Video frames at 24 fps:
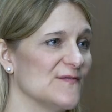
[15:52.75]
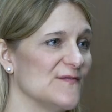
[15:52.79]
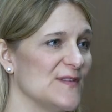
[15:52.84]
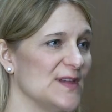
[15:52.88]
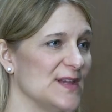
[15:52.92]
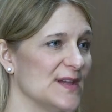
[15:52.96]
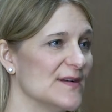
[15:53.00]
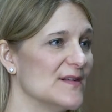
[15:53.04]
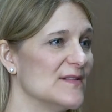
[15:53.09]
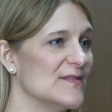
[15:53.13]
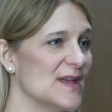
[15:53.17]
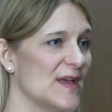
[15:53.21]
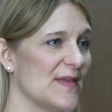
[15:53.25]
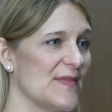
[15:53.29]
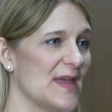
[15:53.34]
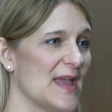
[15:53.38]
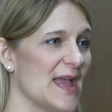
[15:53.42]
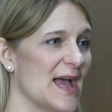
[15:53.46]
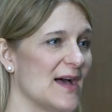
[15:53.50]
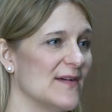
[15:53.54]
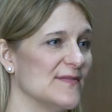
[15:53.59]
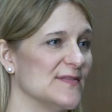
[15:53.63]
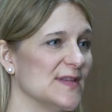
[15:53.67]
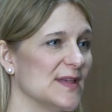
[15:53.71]
feel that they
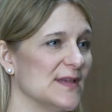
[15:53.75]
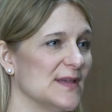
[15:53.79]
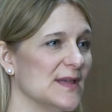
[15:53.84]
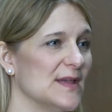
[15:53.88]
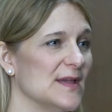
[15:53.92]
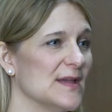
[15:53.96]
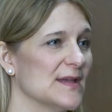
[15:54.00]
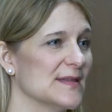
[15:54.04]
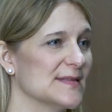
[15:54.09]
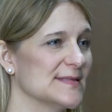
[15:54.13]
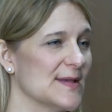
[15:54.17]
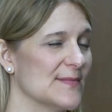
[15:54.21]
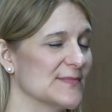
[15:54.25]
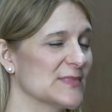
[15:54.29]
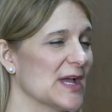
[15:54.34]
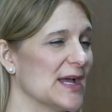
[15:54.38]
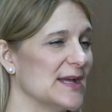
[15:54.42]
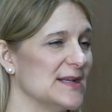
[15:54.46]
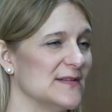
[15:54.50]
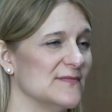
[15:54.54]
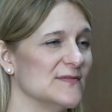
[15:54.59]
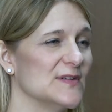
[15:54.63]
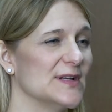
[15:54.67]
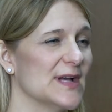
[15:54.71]
have some
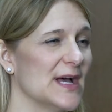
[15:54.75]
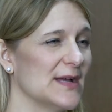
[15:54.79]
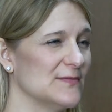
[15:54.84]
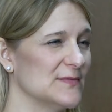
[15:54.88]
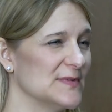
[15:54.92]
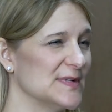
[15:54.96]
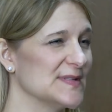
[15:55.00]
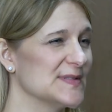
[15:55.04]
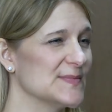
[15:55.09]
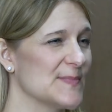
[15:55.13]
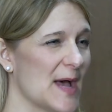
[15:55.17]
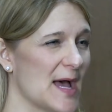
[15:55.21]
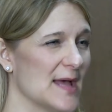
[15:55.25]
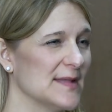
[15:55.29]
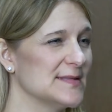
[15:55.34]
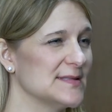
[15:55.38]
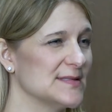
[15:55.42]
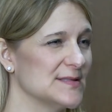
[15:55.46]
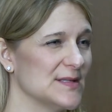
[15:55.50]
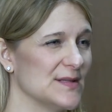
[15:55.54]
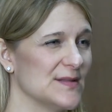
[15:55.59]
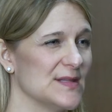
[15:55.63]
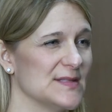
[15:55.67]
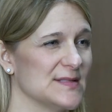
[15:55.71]
kind of gut
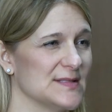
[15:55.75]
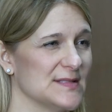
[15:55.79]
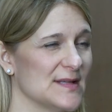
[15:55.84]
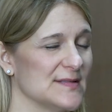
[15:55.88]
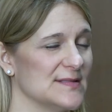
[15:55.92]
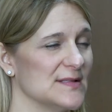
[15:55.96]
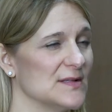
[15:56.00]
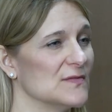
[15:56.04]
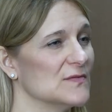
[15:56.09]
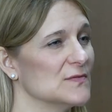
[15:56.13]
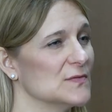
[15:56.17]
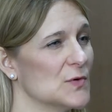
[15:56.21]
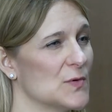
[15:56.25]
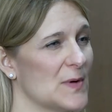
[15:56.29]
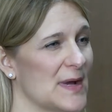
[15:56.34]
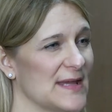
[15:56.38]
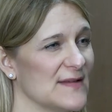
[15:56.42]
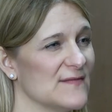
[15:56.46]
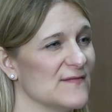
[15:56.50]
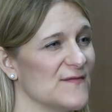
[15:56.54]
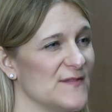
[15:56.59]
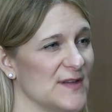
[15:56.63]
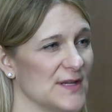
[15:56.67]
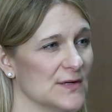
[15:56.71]
response to this doesn't
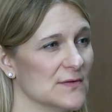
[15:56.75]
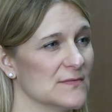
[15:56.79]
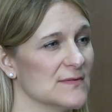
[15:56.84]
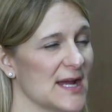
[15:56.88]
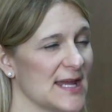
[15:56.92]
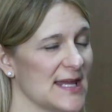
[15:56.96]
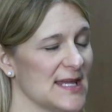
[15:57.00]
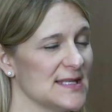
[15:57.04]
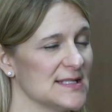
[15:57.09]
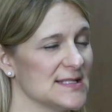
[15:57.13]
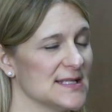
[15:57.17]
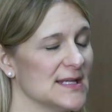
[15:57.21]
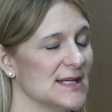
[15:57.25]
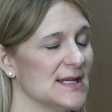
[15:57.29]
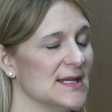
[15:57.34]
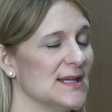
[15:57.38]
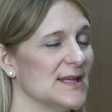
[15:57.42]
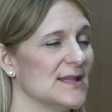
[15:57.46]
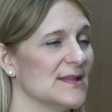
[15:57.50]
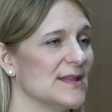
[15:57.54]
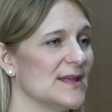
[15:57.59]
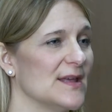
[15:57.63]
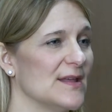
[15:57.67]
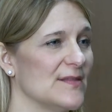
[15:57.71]
quite feel right,
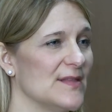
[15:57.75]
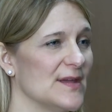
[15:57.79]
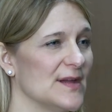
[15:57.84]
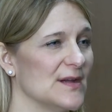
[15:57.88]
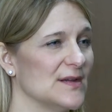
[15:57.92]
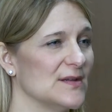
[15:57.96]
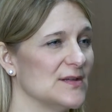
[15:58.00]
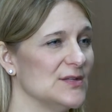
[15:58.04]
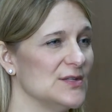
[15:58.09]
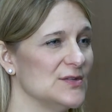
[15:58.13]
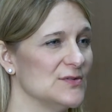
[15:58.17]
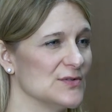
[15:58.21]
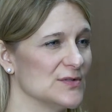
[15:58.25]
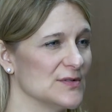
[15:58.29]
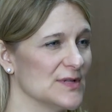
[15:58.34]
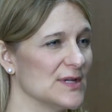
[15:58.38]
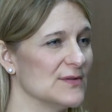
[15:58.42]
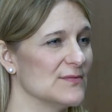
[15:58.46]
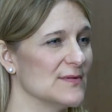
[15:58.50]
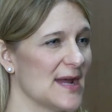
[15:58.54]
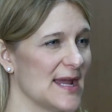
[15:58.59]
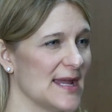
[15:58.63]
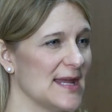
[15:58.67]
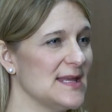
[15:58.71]
that they're usually
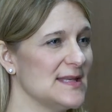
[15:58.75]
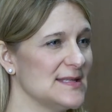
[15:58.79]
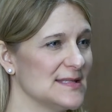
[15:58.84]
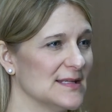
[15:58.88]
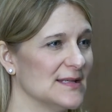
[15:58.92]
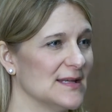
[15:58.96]
right,